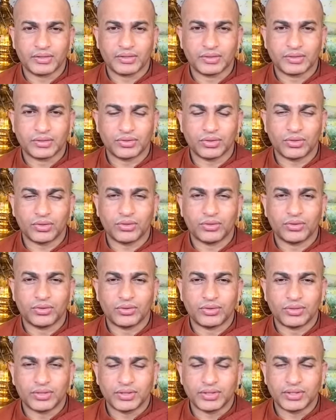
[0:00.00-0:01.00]
So
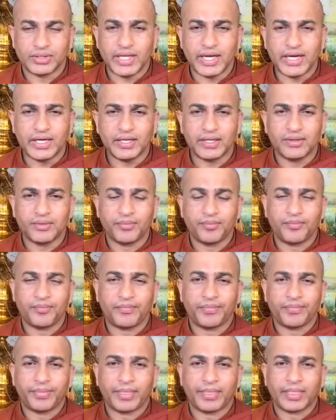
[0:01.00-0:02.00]
then,
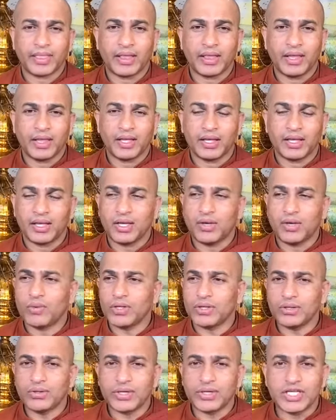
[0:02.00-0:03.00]

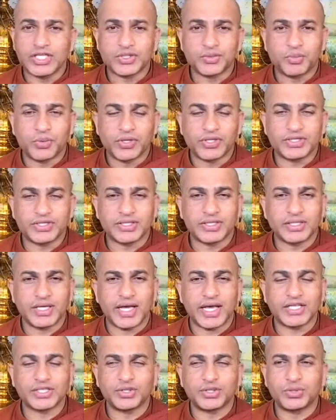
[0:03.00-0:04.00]
even though it is poison,
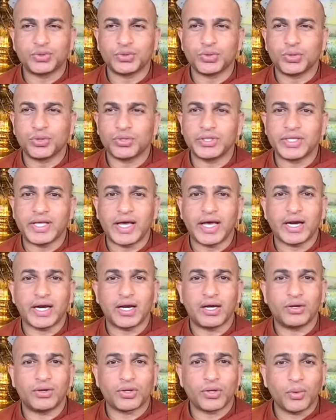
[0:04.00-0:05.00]
as you know, there
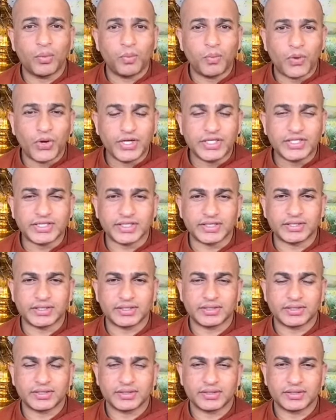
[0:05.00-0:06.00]
are a lot of
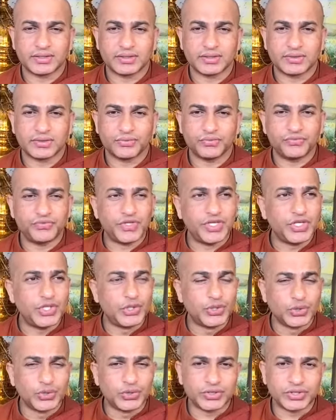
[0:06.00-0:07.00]
poisons we
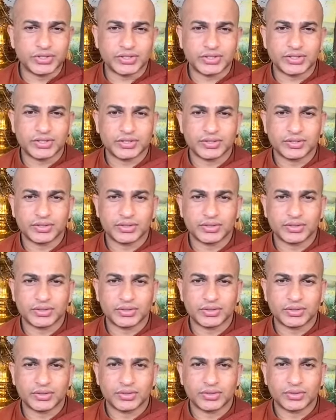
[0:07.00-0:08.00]
use
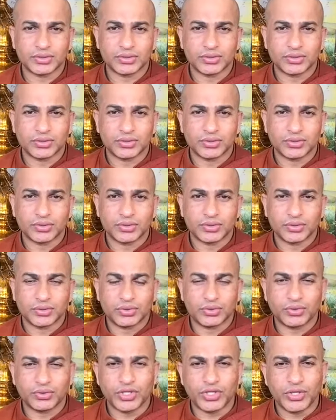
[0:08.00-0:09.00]

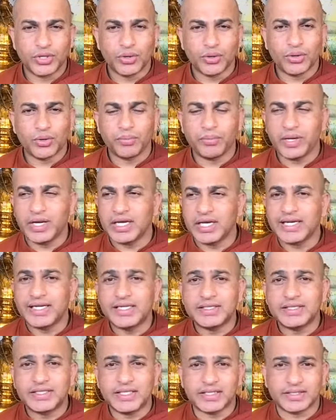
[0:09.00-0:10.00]
to cure many
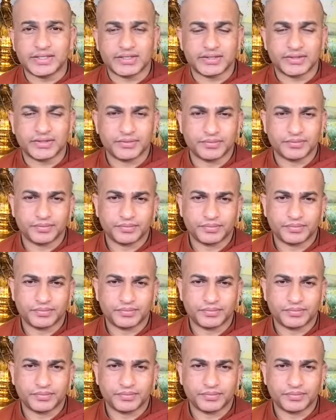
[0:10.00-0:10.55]
disease,